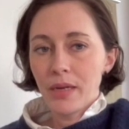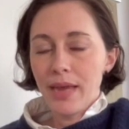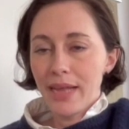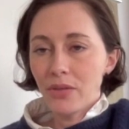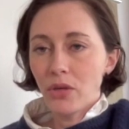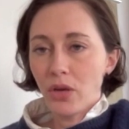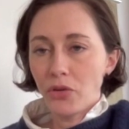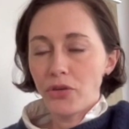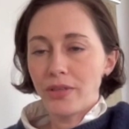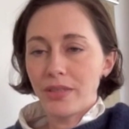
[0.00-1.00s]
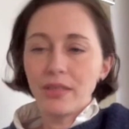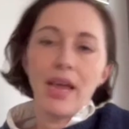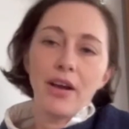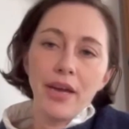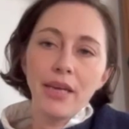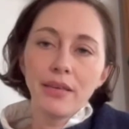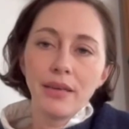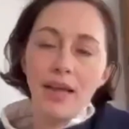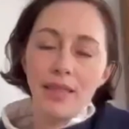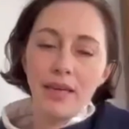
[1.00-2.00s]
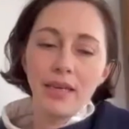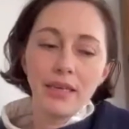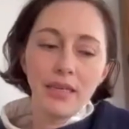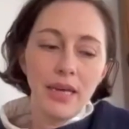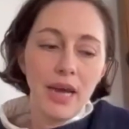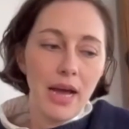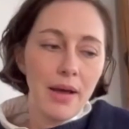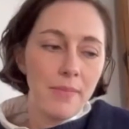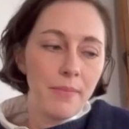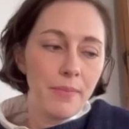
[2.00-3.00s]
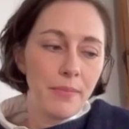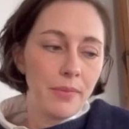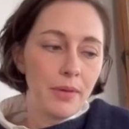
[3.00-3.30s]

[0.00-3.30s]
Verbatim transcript: cancel culture is scary, I think. Um,